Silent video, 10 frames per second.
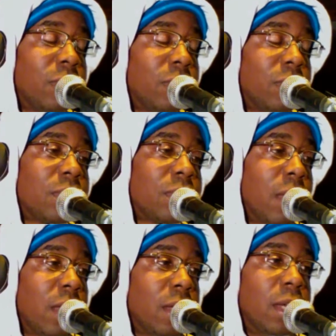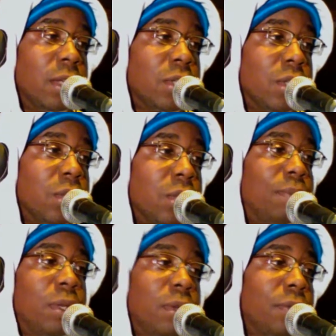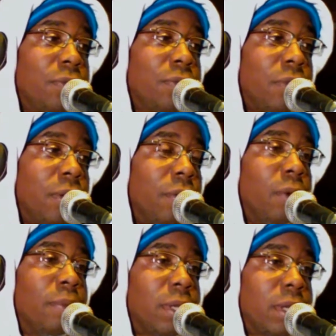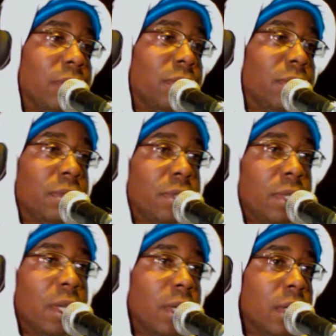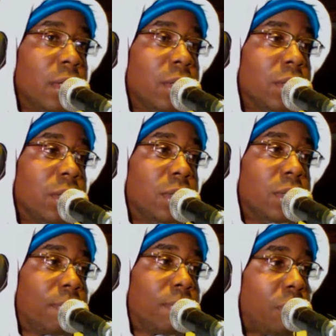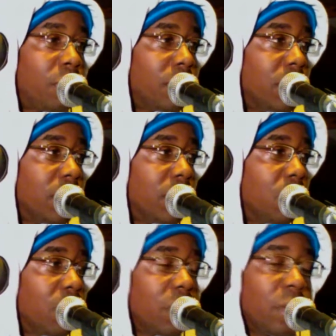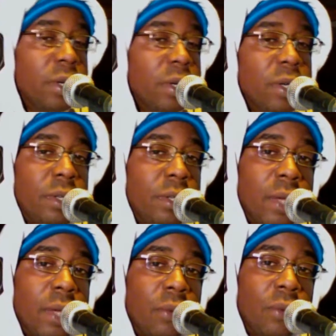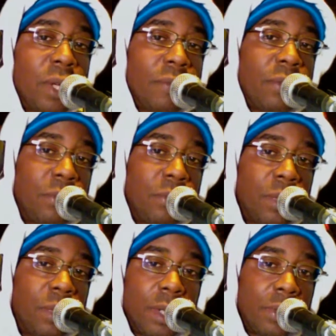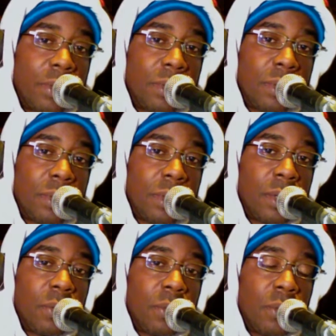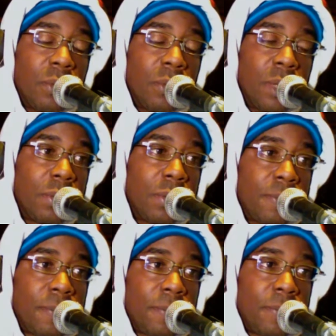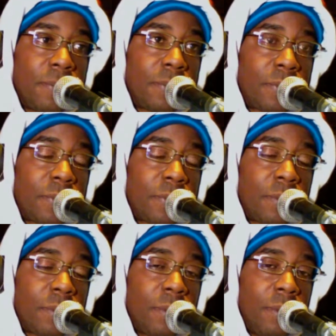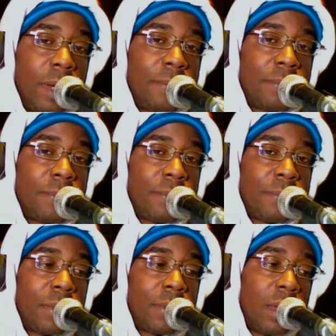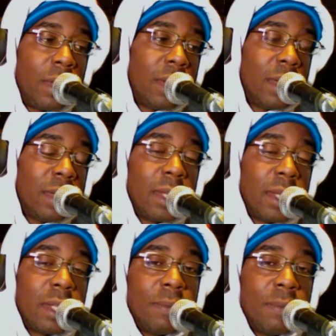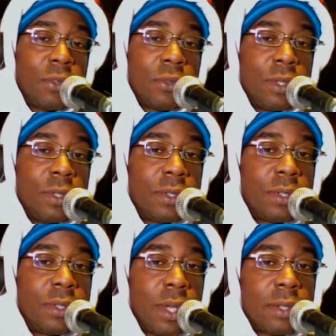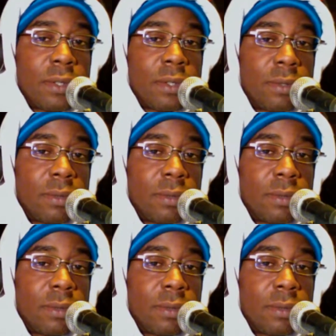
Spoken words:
that's and she would be on the front row because she's supporting his word that whatever it was, right? Now, yeah, the imagery sucks.